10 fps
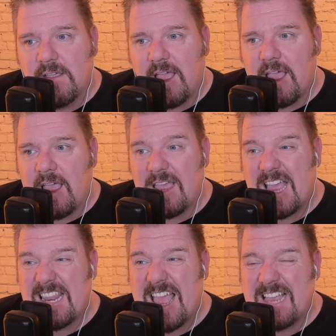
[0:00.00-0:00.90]

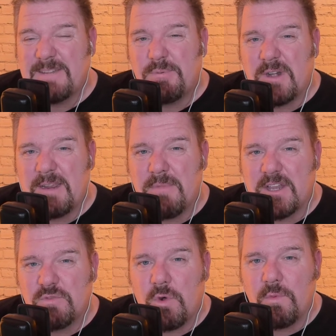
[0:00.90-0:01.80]
And that is pretty
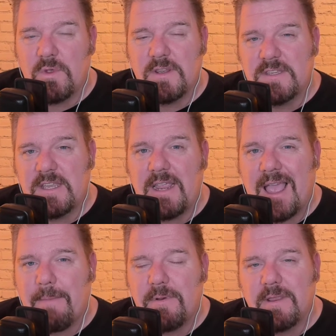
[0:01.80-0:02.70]
much what we're going to see
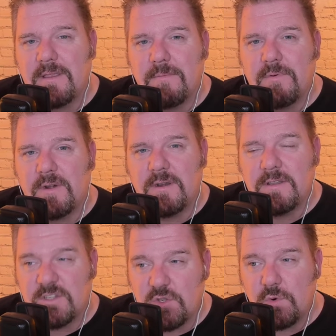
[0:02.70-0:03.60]
happening
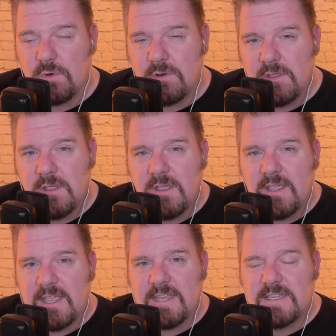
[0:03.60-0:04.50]
soon,
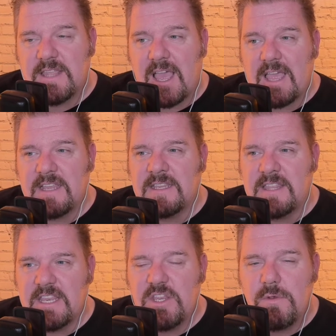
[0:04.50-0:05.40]
is that
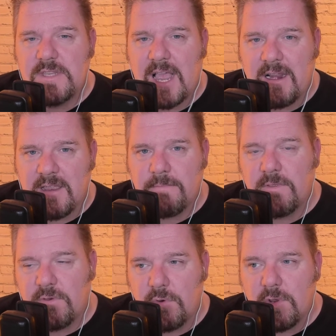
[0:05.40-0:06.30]
the new talent coming
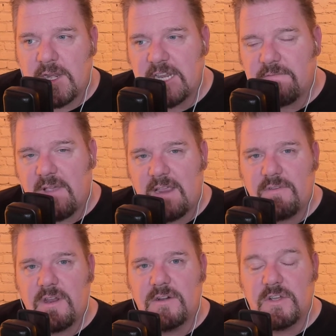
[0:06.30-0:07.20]
through in the next 5
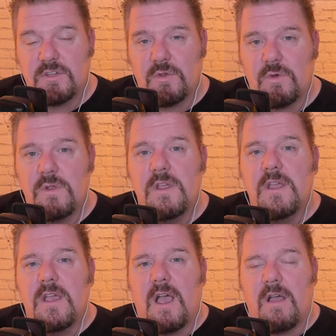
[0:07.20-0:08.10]
years or so
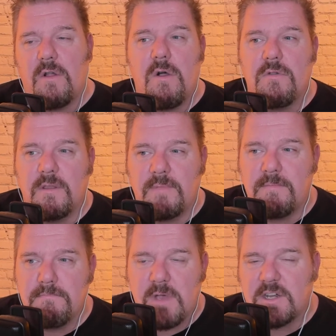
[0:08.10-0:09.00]
are all going to be
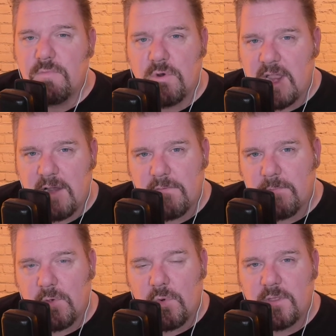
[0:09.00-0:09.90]
much more careful
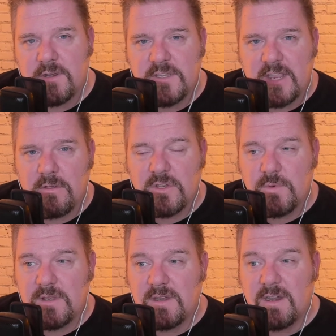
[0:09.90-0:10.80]
about what they're saying on
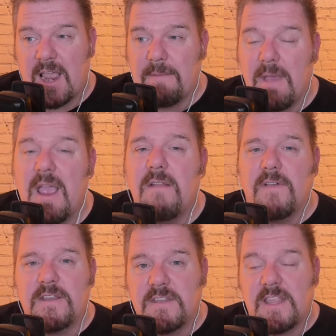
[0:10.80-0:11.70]
Twitter. And my
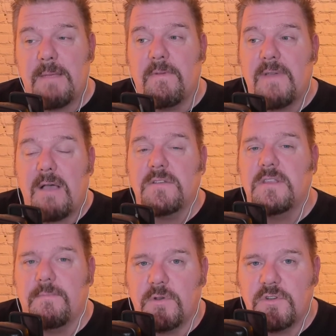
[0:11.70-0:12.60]
advice to them, if I was
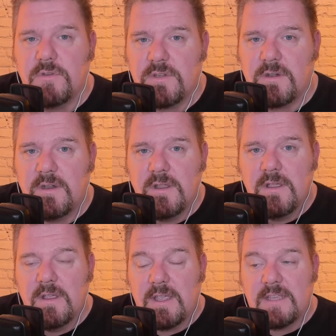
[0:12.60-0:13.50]
the producer,
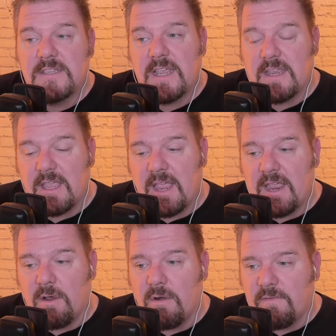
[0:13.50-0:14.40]
is like,
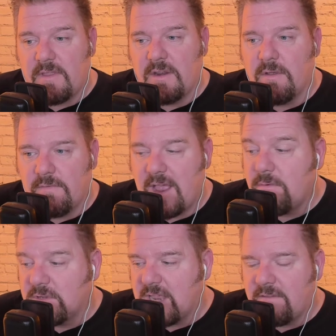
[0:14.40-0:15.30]
if I
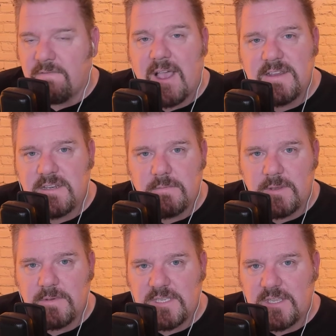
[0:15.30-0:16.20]
was advising the
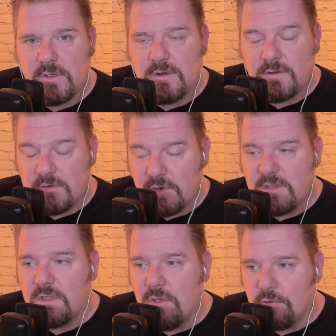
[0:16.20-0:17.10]
BBC on doing
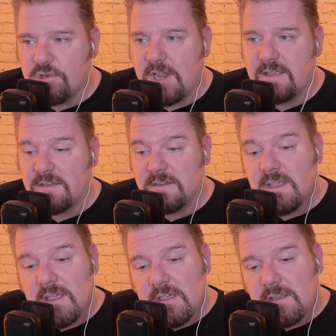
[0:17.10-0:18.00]
the contracts, is
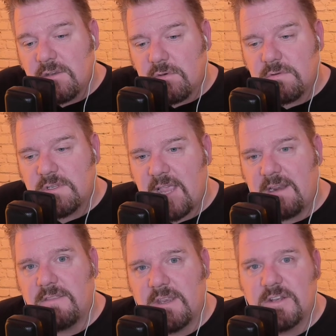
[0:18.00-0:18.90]
don't say
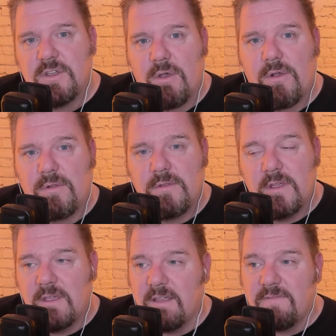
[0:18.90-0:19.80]
anything at all.
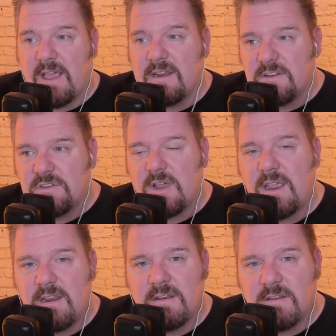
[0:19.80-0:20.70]
In fact, try
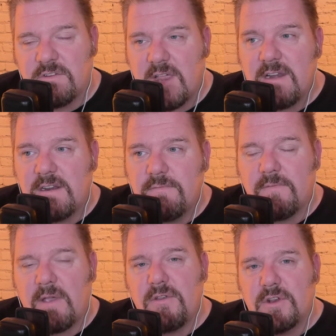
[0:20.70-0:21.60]
and live
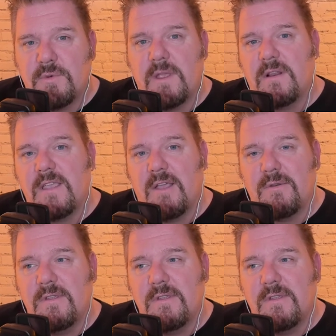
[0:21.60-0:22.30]
without your Twitter account.